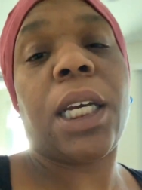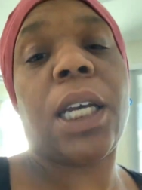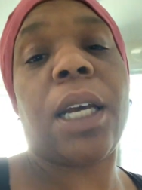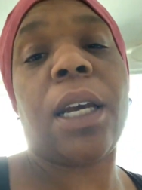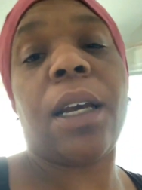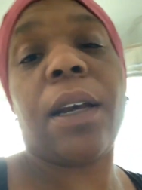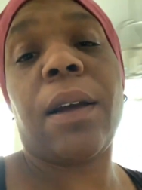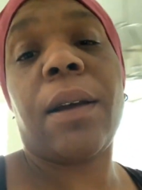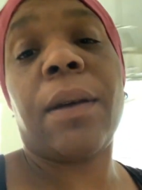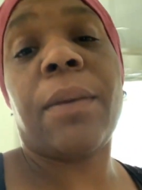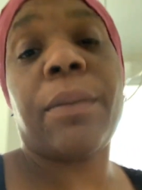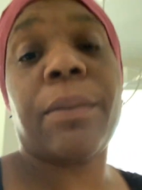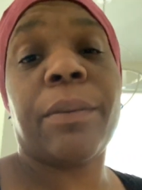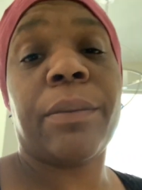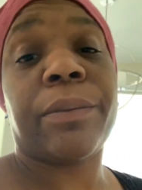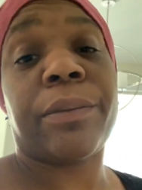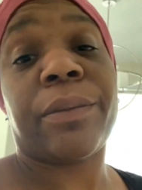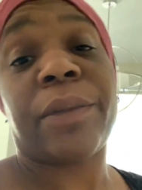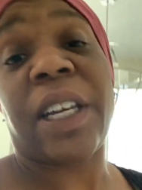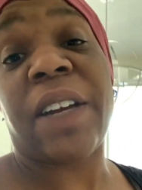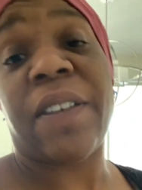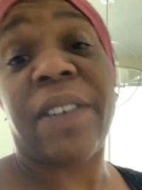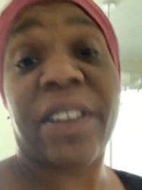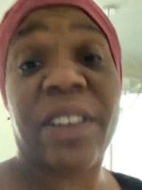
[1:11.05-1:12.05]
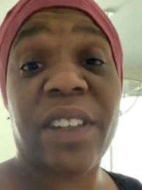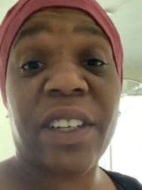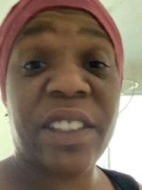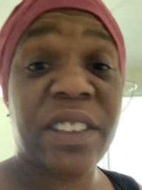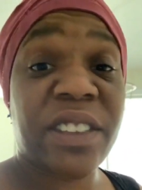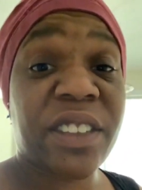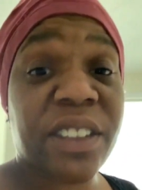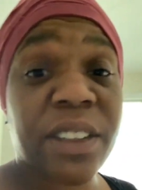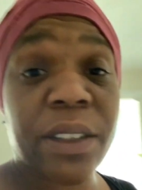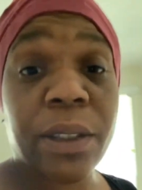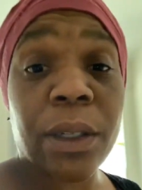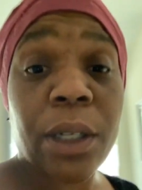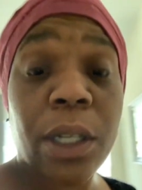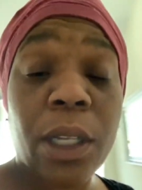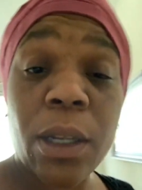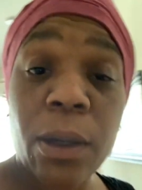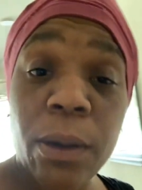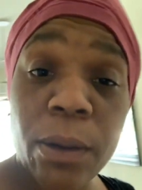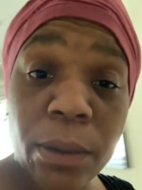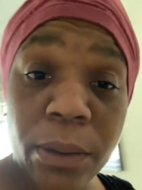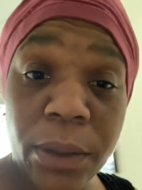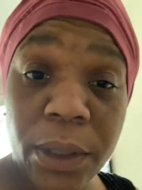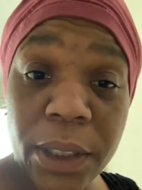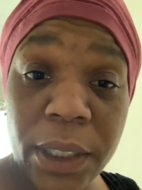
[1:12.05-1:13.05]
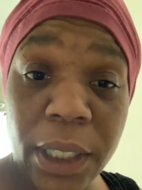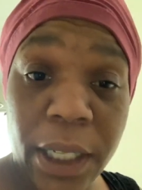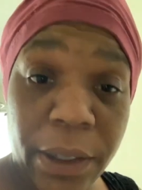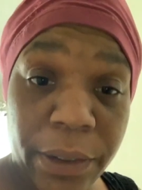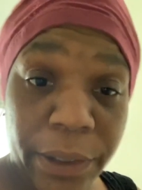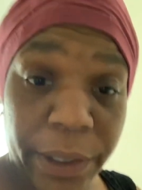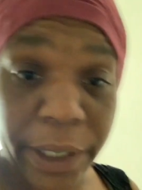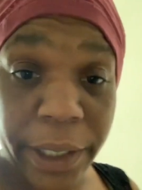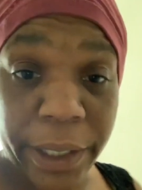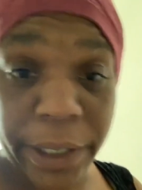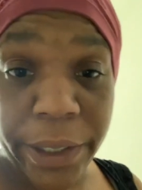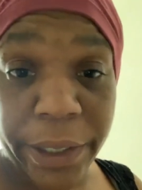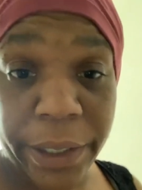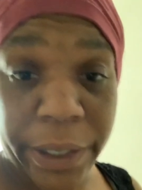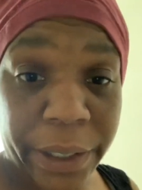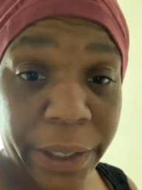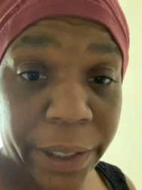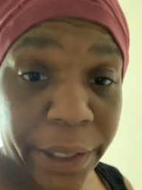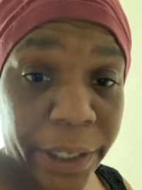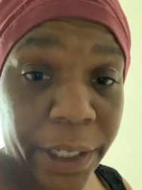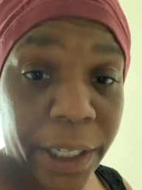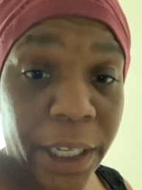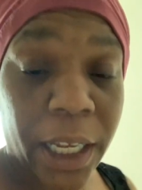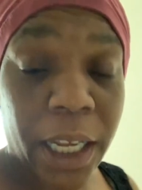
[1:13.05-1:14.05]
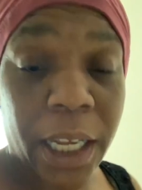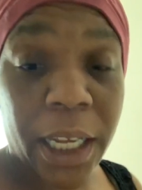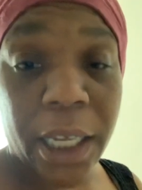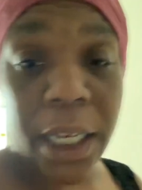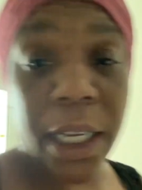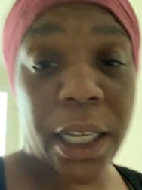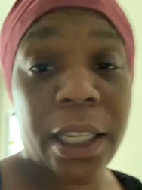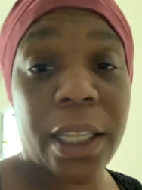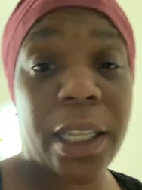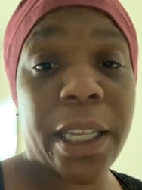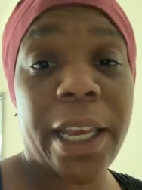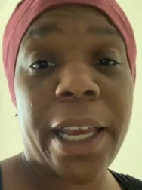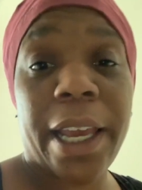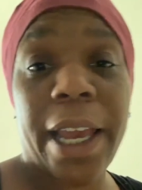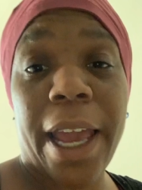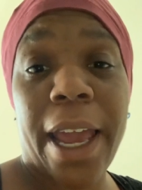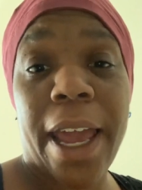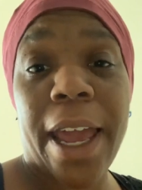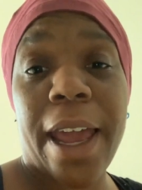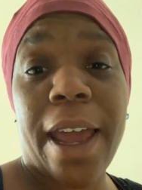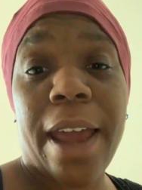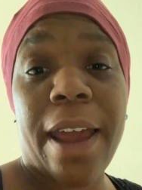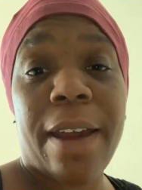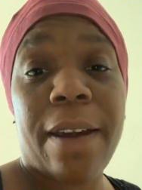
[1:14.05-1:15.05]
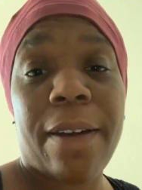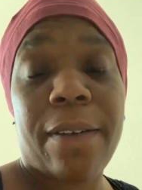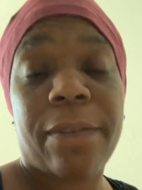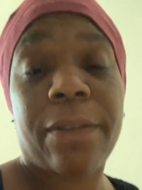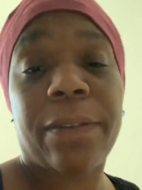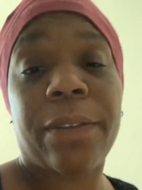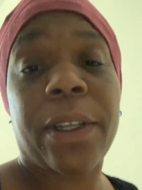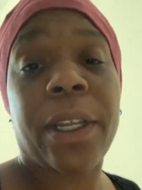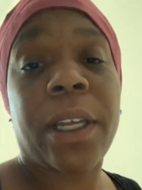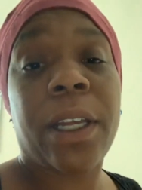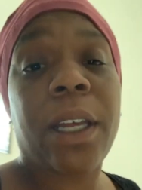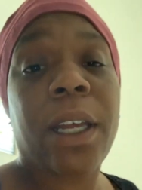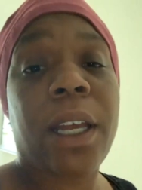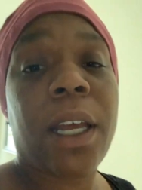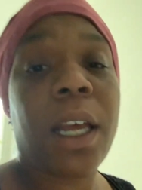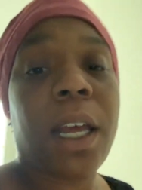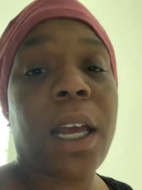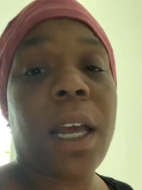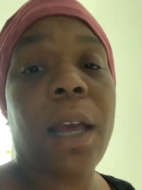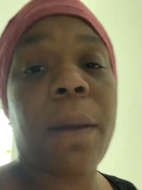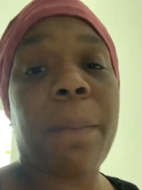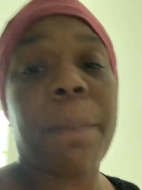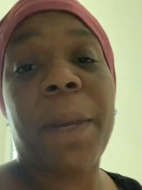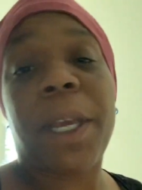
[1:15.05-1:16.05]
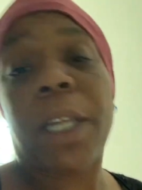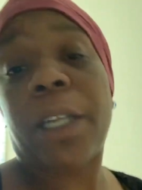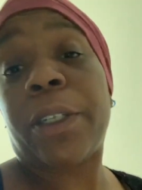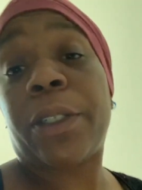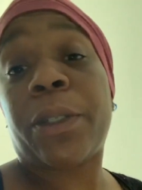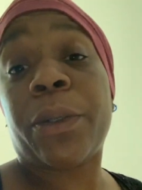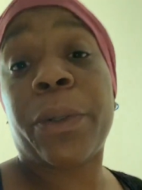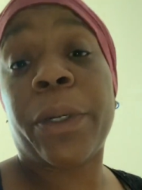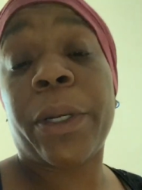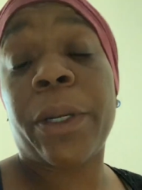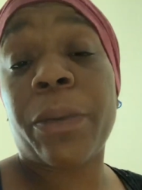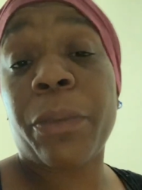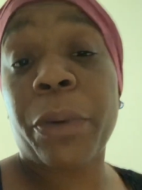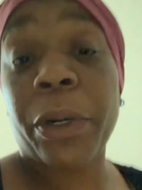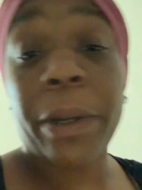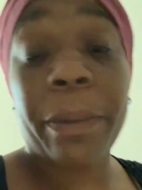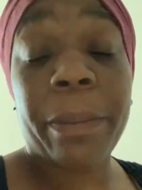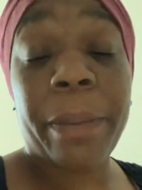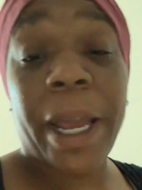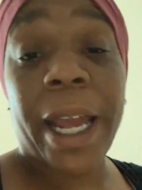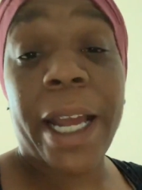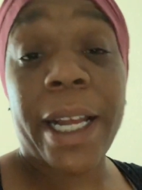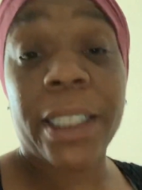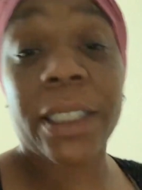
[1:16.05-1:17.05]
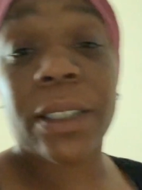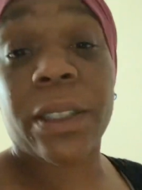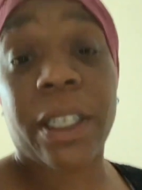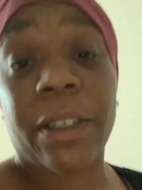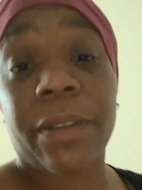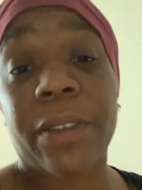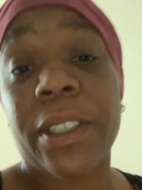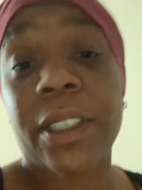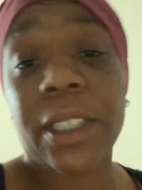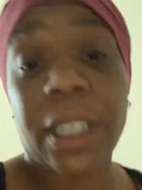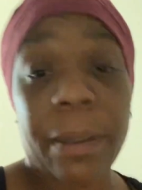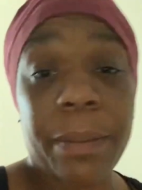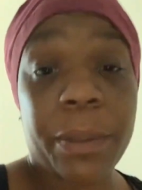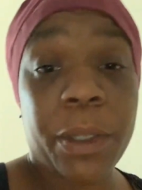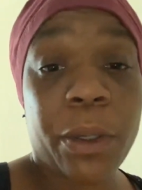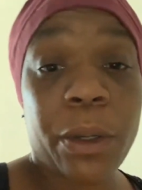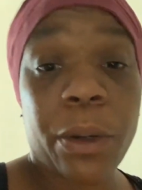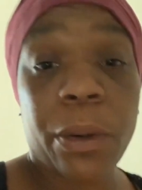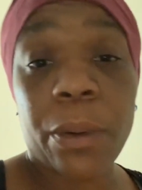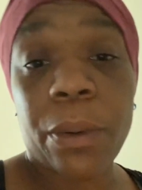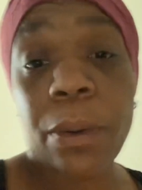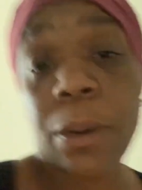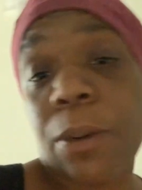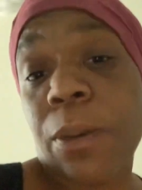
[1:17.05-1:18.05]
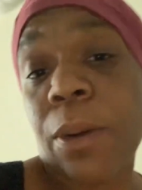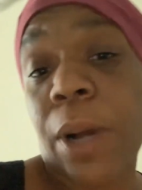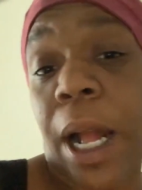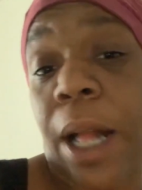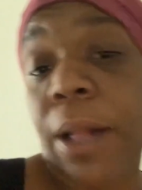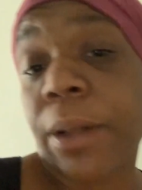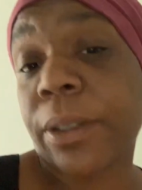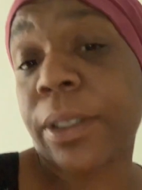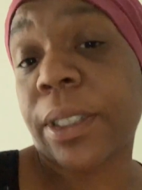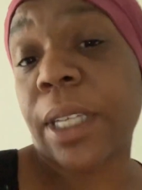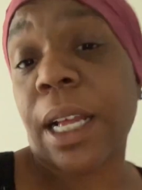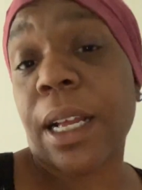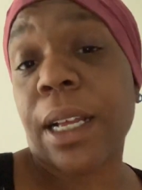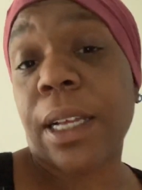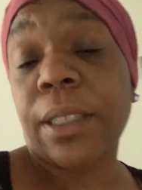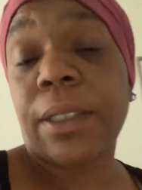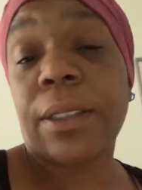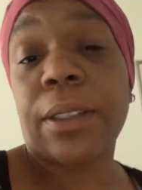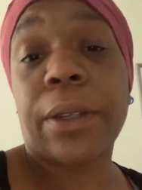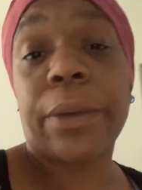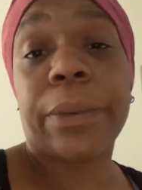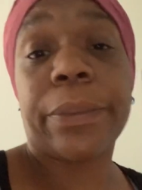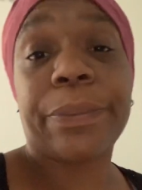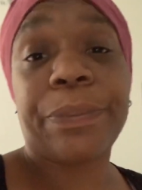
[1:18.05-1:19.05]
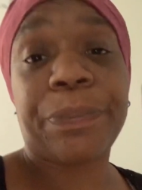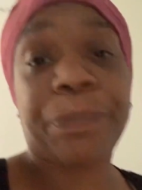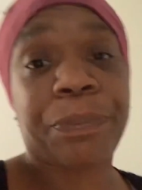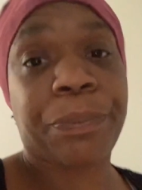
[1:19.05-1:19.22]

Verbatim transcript: Um, everything's still closed down here, and they have mandatory wear mask every time you go outside. So